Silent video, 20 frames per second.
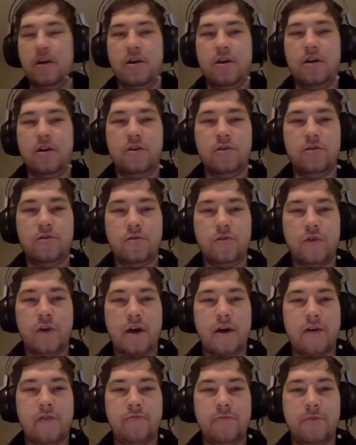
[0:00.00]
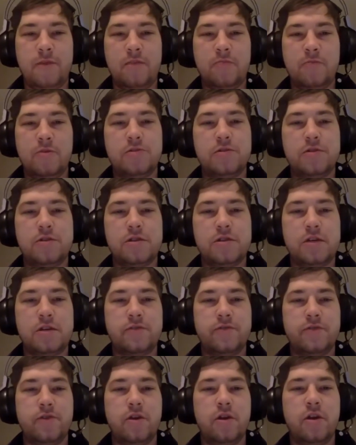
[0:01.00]
you have been the most
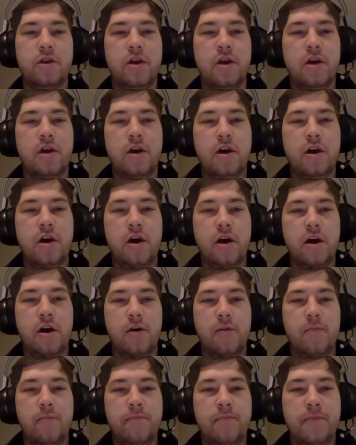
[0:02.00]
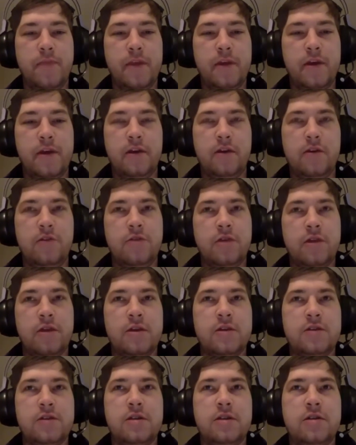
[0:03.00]
successful Um, in doing
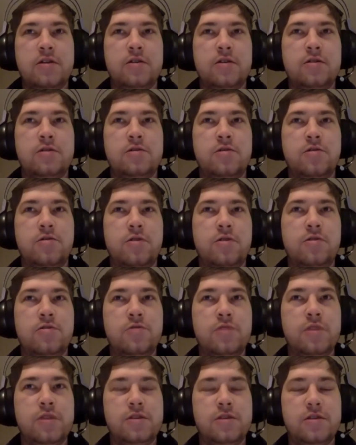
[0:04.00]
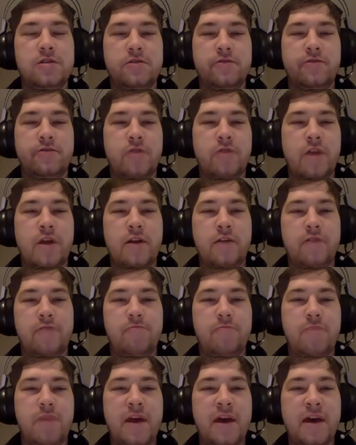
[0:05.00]
this. And so to do this, there's a variety of
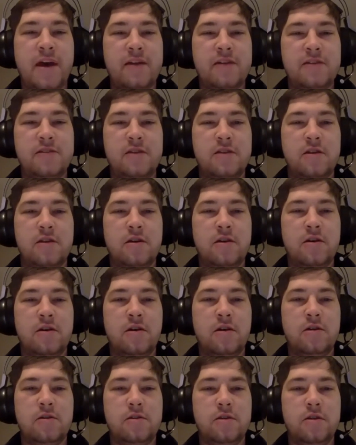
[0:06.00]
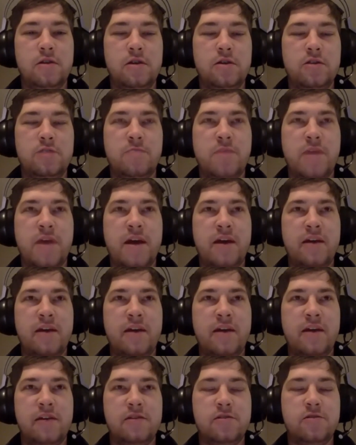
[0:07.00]
paths, and each path
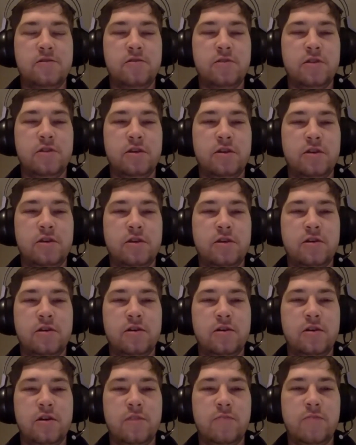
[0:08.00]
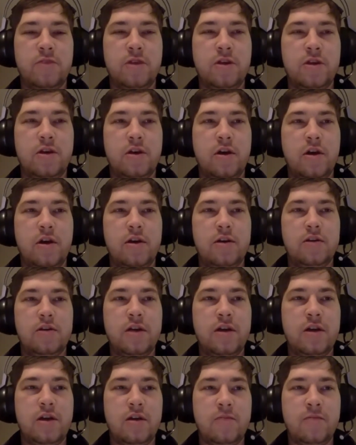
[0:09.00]
is only can be
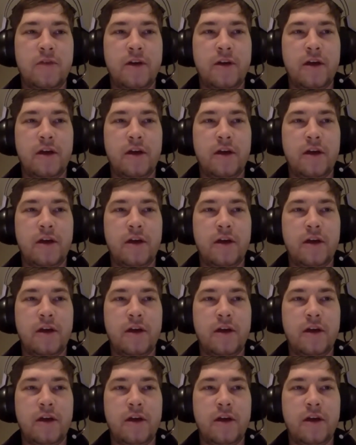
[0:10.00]
taken by,